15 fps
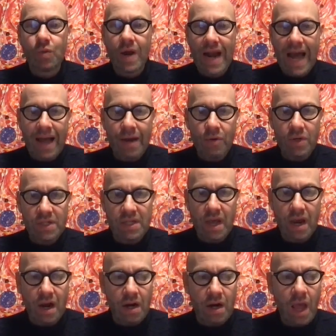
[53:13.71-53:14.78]
When I was
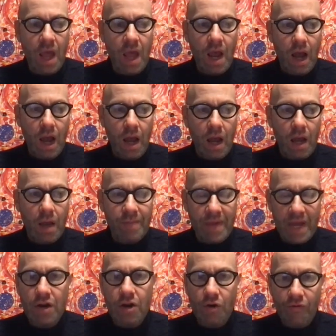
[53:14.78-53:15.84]
there
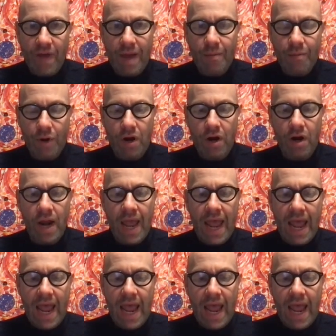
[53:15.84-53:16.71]
in November,